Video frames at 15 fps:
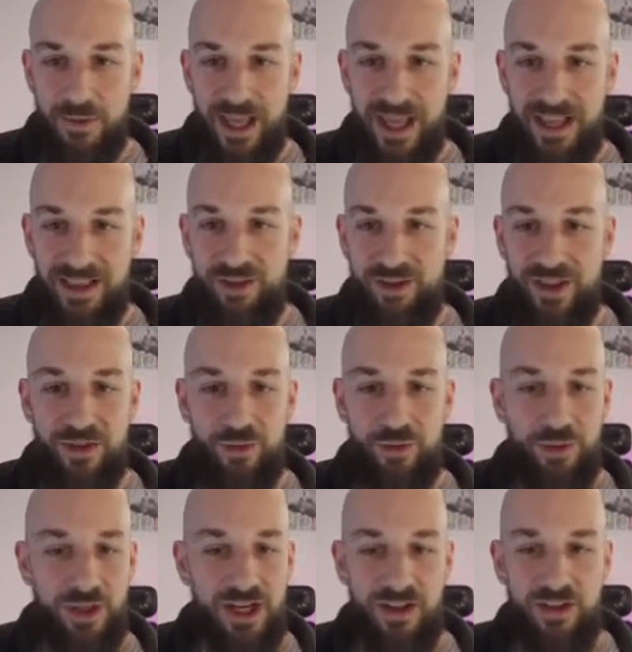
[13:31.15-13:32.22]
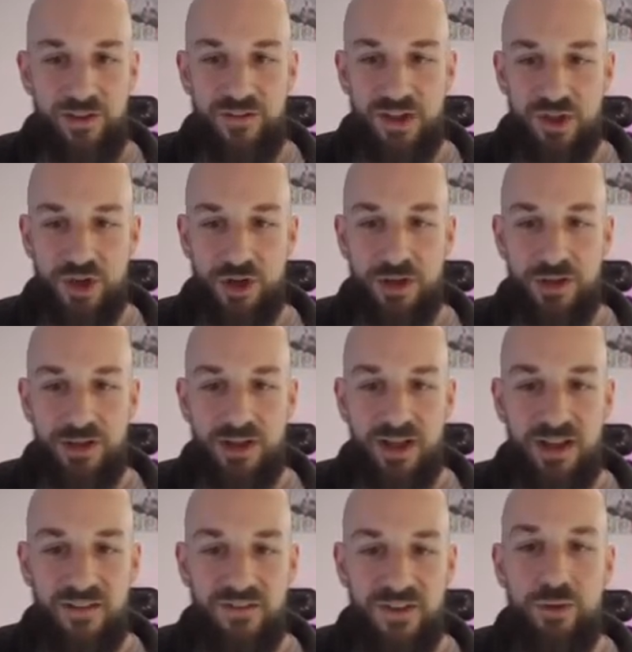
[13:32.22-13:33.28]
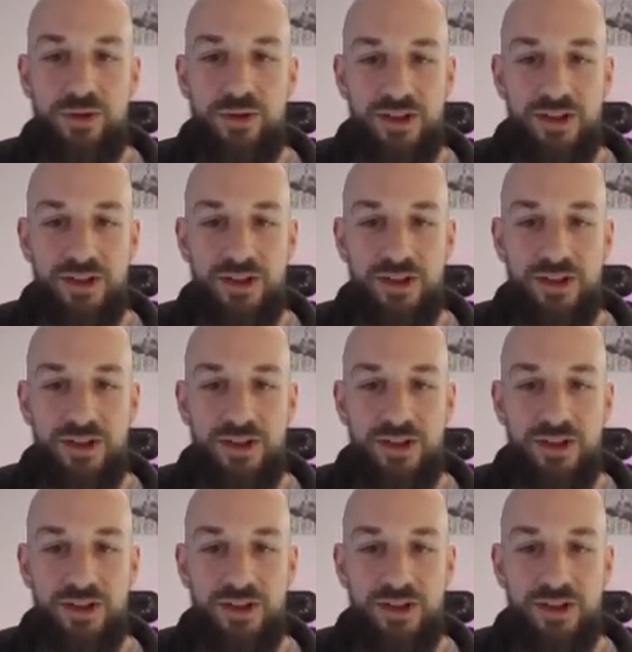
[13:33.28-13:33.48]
and so that's a really nice feature. If there was